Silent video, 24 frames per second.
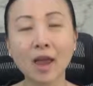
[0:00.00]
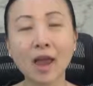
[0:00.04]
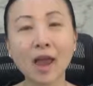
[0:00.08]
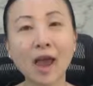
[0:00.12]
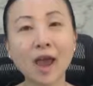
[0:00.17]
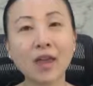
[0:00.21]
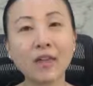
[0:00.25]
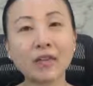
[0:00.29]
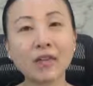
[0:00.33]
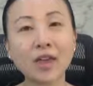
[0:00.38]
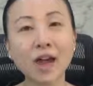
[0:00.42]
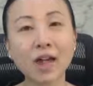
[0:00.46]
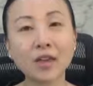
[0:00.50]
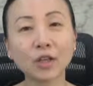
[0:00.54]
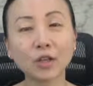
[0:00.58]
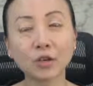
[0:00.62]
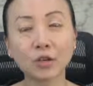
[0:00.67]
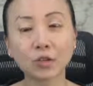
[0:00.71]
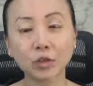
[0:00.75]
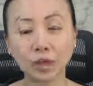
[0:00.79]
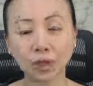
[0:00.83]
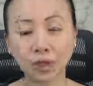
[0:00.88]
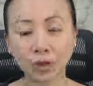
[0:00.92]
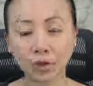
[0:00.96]
And that
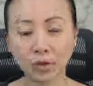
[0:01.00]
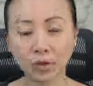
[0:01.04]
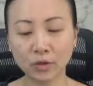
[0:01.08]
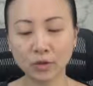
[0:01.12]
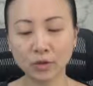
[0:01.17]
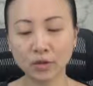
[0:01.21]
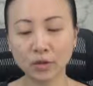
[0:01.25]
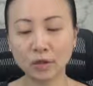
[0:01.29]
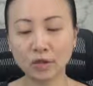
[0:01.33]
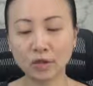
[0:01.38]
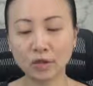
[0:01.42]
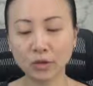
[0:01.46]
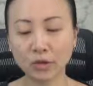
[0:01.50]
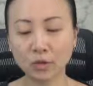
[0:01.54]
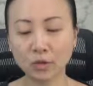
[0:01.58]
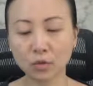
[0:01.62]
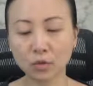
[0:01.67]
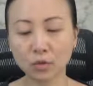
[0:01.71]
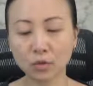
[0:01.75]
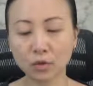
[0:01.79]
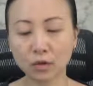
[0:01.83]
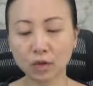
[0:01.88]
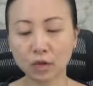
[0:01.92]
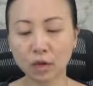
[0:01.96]
concludes this
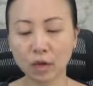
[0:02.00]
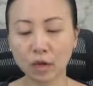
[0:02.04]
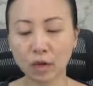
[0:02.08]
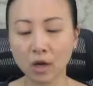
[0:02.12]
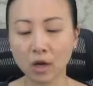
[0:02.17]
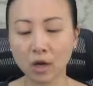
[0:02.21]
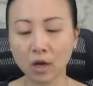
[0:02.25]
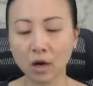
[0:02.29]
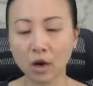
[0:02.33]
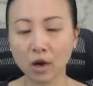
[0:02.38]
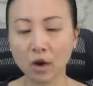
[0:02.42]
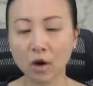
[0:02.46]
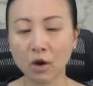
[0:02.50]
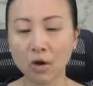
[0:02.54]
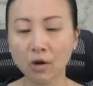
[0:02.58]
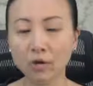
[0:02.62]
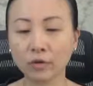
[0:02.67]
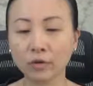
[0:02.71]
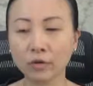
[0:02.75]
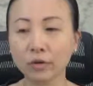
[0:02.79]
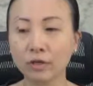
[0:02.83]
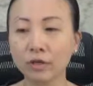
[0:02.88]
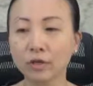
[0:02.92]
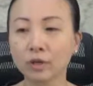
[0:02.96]
talk
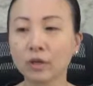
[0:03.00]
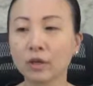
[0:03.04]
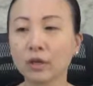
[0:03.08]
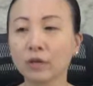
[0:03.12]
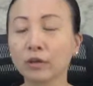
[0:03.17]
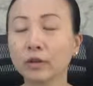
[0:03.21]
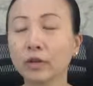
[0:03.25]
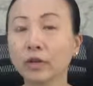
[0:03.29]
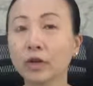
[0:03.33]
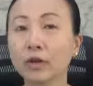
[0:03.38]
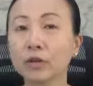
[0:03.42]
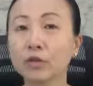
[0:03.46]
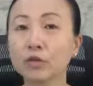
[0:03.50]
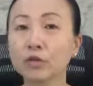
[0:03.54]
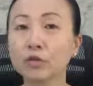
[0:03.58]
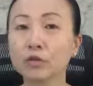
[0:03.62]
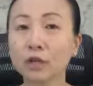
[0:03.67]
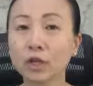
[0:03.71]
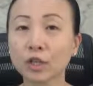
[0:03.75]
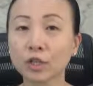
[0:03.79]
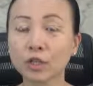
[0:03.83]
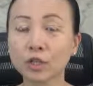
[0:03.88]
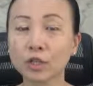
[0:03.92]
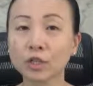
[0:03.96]
on the
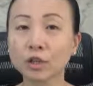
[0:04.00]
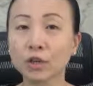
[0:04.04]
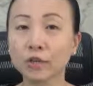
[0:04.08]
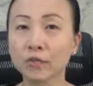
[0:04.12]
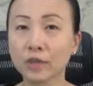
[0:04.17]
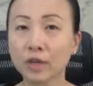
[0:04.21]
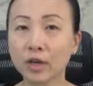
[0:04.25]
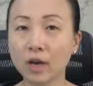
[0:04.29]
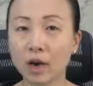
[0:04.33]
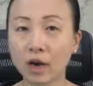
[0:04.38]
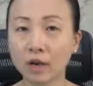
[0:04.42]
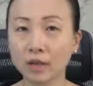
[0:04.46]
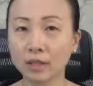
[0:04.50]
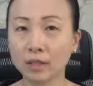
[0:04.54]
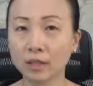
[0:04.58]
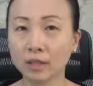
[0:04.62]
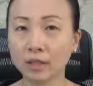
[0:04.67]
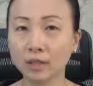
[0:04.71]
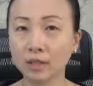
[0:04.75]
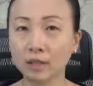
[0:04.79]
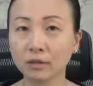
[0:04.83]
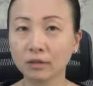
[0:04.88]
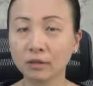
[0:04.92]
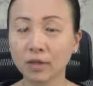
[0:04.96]
construction of an
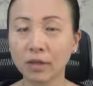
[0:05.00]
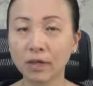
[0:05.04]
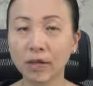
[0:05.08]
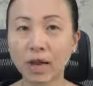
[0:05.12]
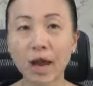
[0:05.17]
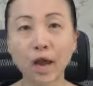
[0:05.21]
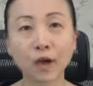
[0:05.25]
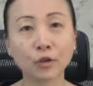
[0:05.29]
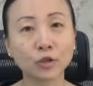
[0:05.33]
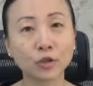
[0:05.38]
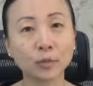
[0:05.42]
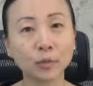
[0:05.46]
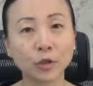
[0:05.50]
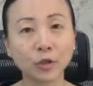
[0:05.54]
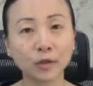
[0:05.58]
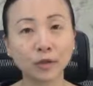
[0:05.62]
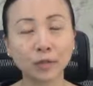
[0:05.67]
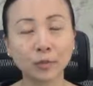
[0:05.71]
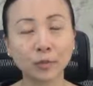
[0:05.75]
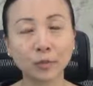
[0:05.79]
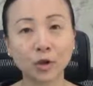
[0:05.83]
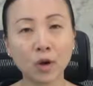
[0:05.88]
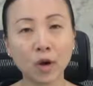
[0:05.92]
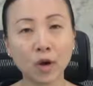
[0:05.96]
article and how to build
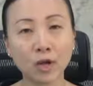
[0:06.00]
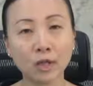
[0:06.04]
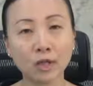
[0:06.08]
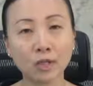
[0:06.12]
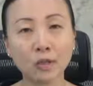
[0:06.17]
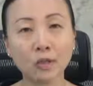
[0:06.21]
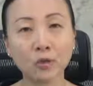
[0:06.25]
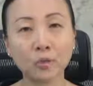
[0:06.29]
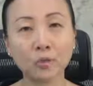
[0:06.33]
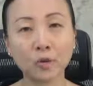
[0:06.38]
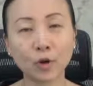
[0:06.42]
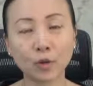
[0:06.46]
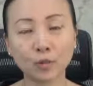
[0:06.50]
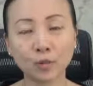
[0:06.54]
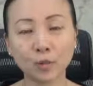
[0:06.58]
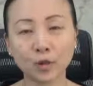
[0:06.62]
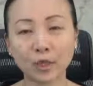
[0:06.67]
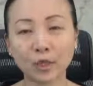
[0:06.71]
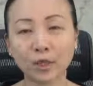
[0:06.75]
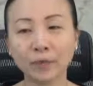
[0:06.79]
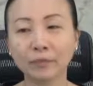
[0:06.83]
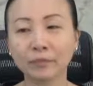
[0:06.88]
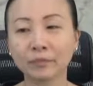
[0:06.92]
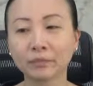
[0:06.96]
up your article
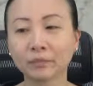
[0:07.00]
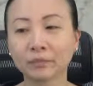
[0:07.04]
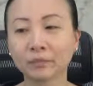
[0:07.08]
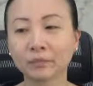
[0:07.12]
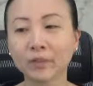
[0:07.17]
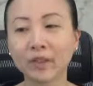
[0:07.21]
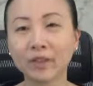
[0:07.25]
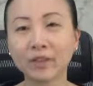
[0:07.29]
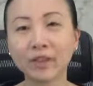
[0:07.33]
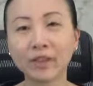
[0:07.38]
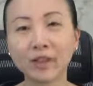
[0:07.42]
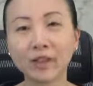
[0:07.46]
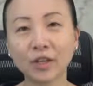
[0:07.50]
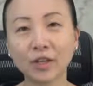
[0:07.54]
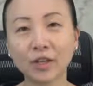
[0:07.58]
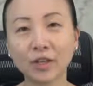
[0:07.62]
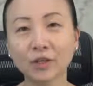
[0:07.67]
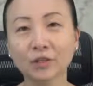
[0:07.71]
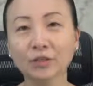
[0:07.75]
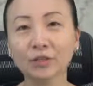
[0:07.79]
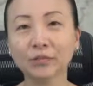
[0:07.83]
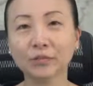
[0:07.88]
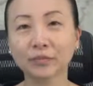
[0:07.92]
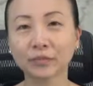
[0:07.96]
properly. Thank
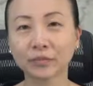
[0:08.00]
you.